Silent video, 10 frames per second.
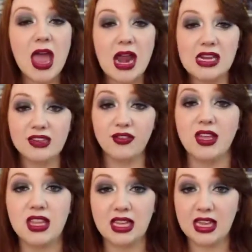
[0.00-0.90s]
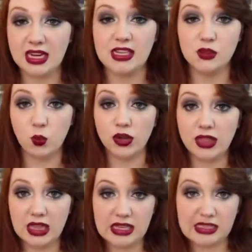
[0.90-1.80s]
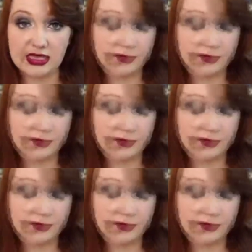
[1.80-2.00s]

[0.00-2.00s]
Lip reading: and I definitely think that it is worth the listen.